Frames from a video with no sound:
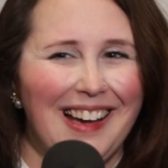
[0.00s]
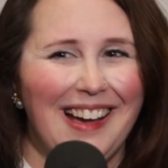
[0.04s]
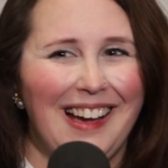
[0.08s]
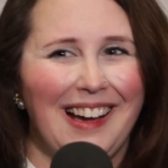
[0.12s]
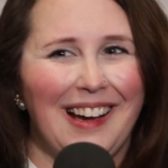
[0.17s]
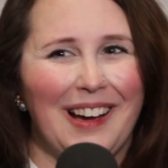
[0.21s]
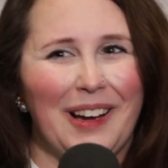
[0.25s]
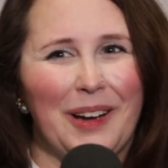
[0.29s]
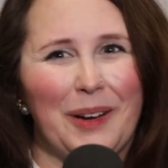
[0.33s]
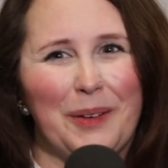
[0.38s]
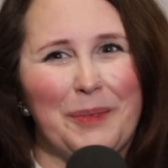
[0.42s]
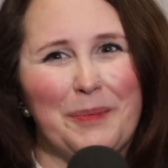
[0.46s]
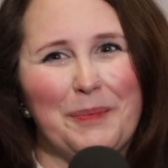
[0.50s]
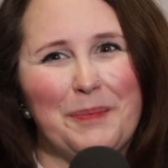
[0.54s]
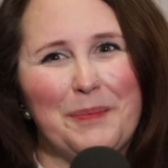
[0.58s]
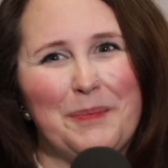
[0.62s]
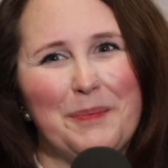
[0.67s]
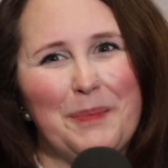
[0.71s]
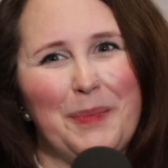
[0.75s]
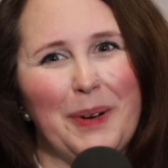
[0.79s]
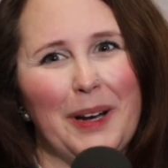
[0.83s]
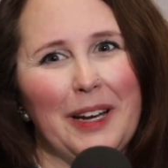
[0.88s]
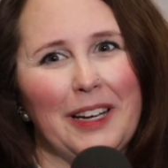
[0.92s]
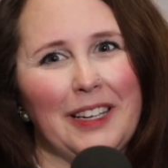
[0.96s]

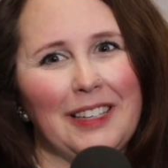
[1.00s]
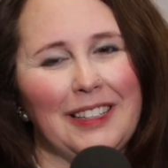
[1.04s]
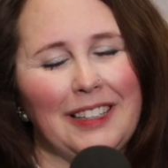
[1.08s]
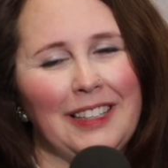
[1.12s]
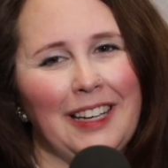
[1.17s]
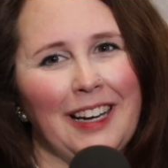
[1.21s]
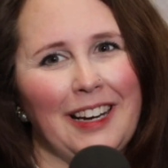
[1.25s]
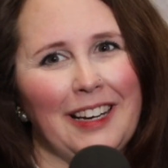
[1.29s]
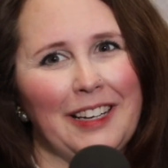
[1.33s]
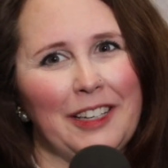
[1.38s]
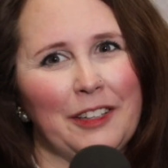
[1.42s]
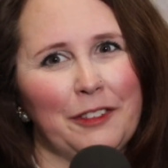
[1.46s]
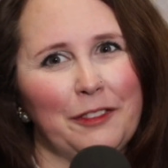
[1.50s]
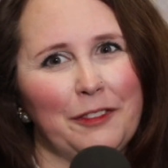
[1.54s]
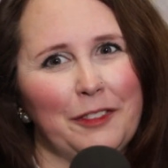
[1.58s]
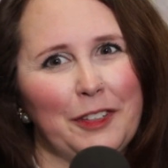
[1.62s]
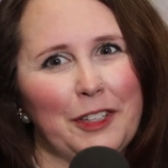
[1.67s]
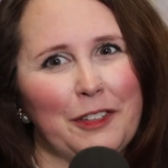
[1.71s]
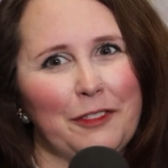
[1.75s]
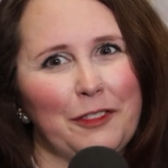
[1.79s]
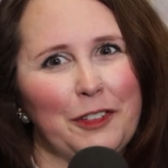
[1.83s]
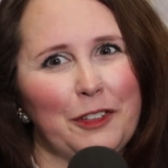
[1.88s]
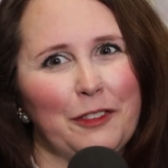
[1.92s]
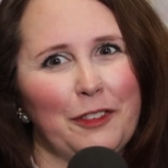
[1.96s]
But yeah,
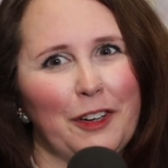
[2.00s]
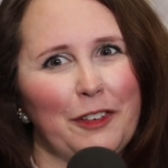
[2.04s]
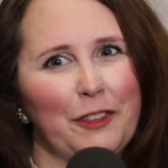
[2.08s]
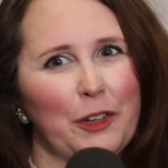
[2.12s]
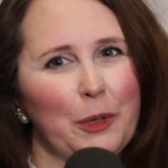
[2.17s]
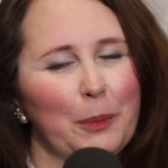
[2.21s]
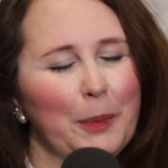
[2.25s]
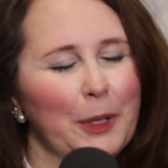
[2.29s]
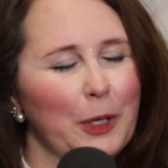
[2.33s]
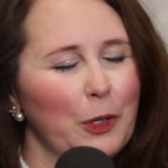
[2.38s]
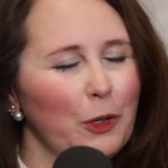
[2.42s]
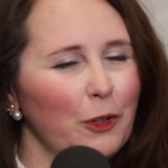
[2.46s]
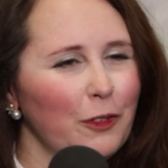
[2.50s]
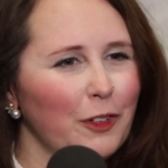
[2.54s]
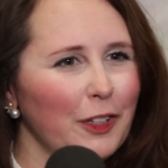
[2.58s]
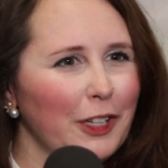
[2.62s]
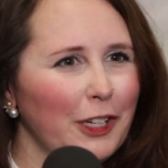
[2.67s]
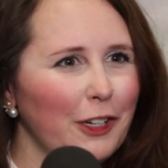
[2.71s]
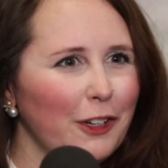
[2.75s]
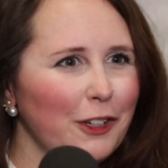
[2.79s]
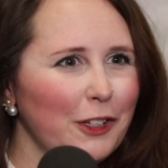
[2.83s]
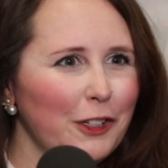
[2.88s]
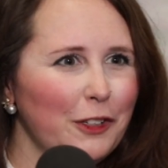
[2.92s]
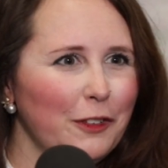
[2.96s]
if you've ever been over
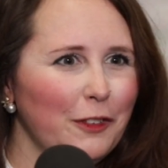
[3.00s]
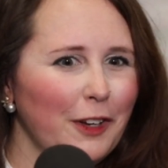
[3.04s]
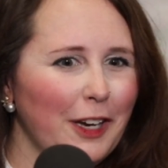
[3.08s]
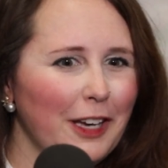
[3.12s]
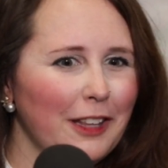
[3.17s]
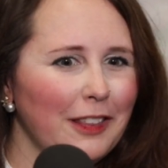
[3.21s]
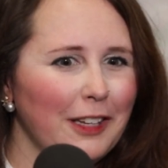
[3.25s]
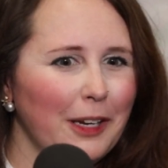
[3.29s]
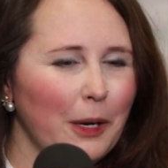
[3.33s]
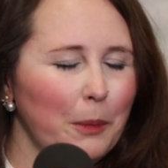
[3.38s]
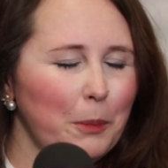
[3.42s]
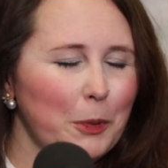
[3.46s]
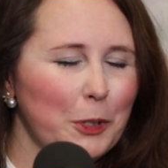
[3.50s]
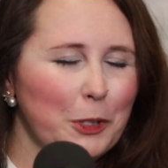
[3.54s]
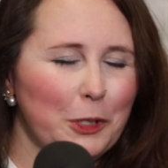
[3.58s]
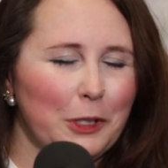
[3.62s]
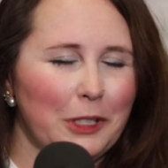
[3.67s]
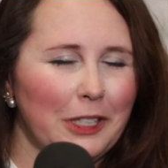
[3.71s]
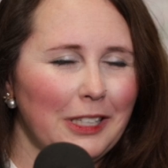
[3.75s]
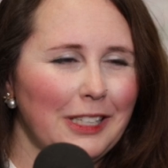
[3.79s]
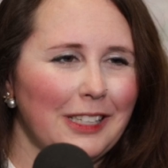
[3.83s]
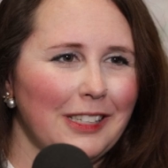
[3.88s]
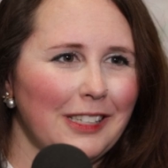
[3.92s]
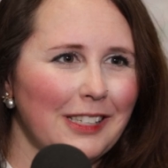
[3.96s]
there and you've had the
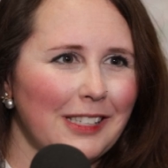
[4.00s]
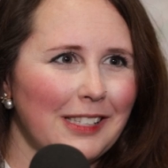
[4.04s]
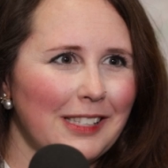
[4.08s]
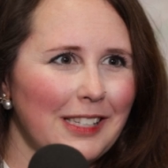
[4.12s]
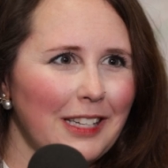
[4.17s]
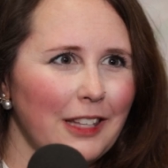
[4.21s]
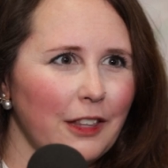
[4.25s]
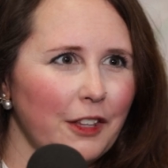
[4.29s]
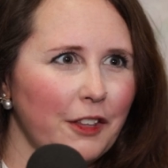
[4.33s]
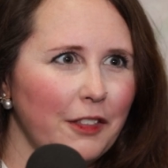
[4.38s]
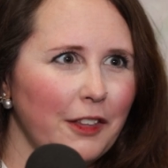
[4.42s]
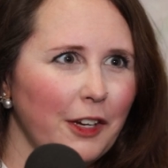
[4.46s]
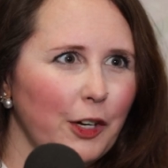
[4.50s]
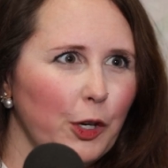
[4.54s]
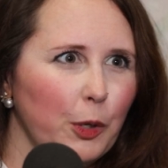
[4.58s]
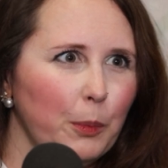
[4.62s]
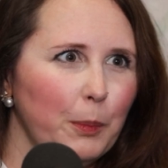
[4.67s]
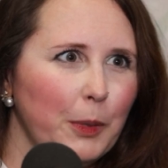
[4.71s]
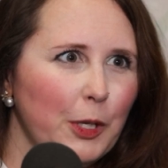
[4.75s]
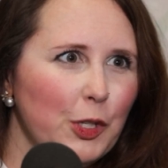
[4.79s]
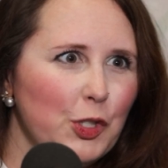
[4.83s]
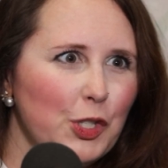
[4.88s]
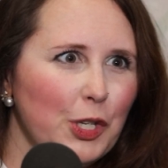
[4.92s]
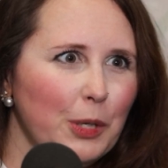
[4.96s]
opportunity to see the
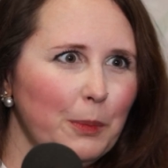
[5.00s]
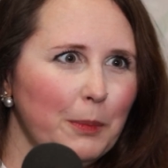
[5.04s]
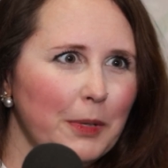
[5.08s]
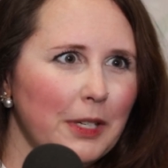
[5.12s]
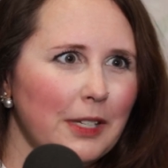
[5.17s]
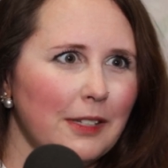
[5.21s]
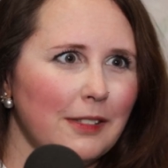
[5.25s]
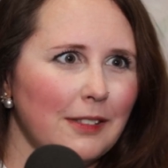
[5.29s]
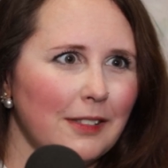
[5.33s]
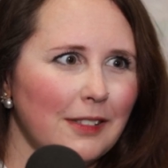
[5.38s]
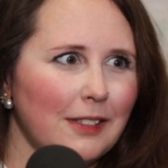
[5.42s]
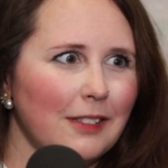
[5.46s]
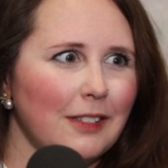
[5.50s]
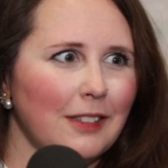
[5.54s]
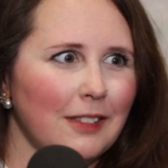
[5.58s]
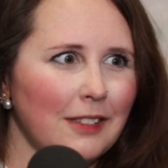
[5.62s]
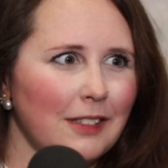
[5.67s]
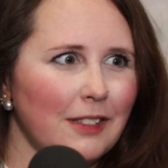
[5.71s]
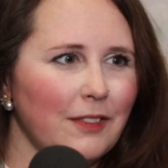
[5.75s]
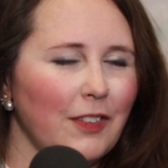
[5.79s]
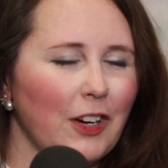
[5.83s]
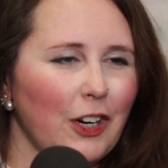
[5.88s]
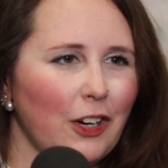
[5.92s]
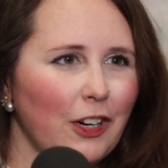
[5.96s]
therapy gym, it
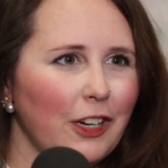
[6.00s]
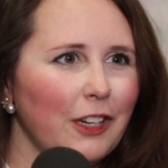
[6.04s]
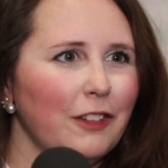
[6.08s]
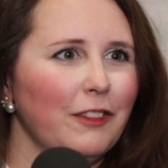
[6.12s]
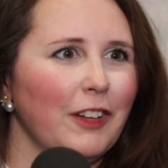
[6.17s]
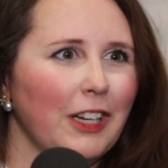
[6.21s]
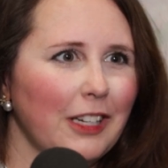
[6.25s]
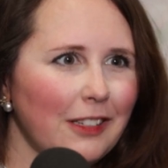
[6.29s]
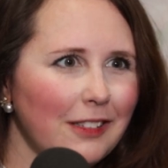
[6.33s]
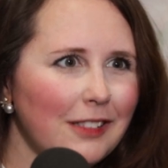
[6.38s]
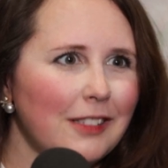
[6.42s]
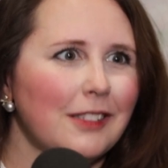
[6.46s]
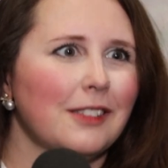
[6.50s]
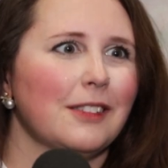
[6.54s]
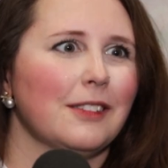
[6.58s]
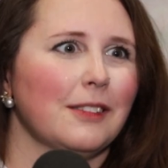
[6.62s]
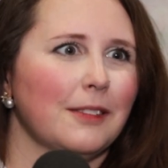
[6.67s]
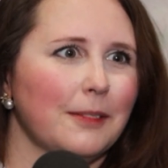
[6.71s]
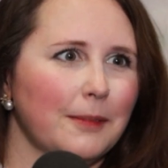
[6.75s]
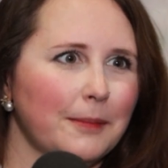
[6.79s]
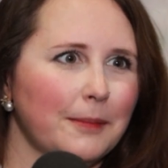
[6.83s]
is very advanced.